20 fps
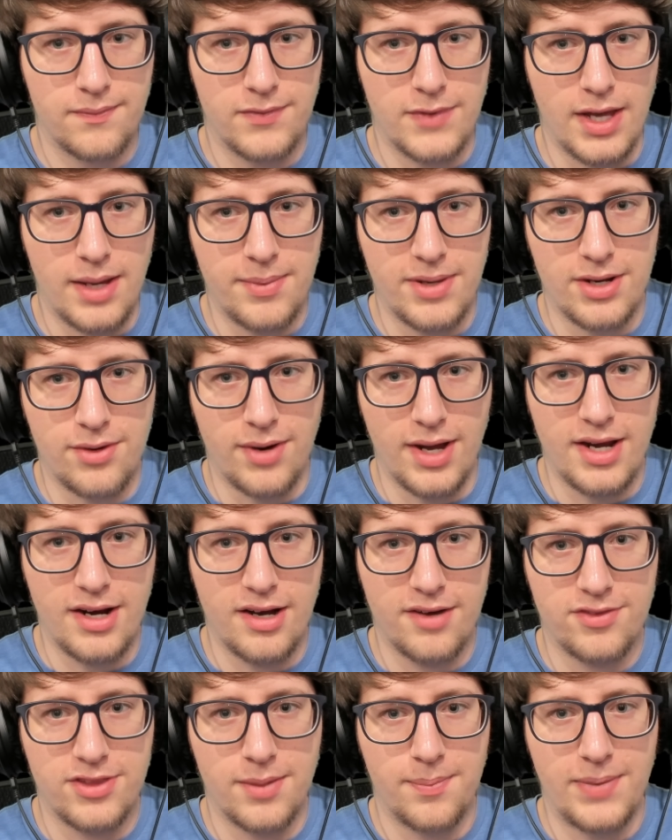I mean, right
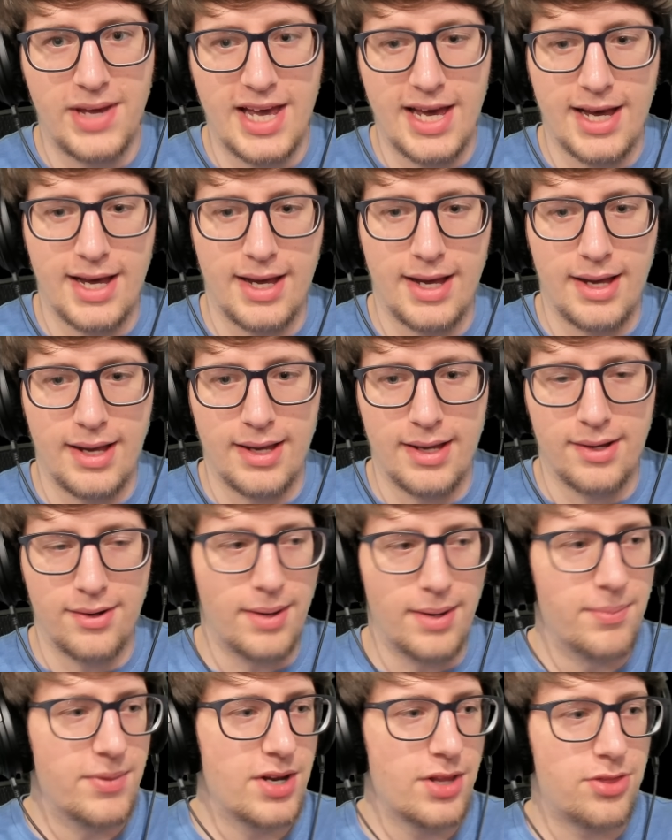off the bat,
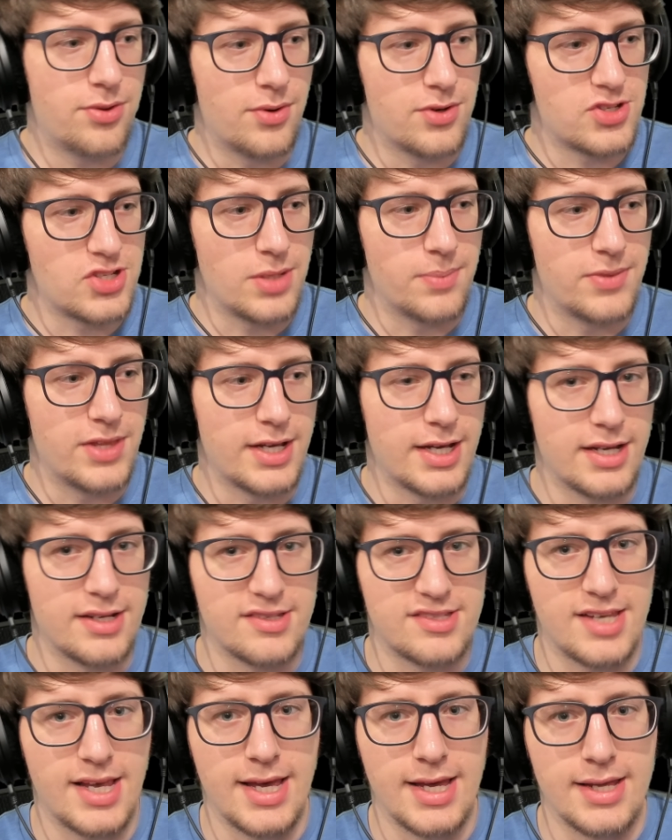I'm gonna throw something at
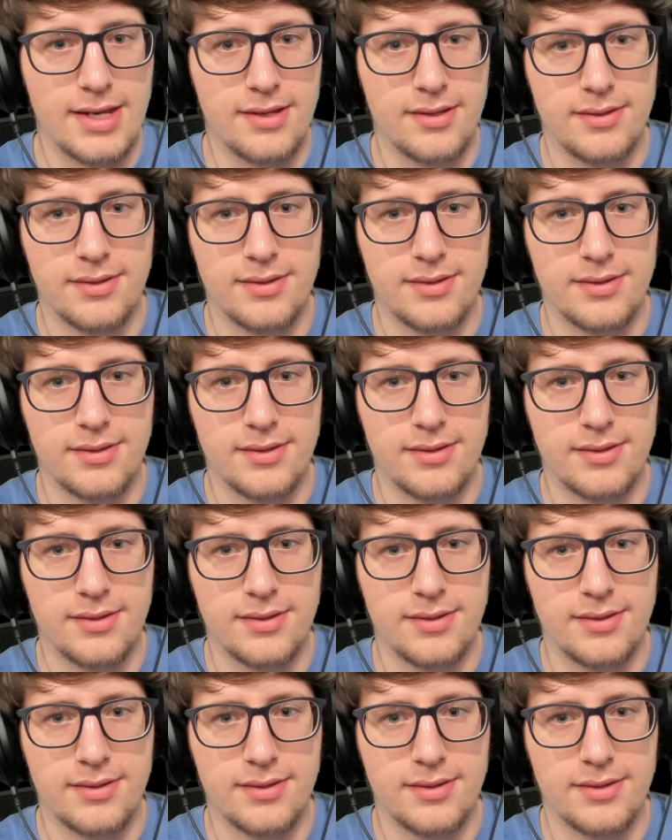his head.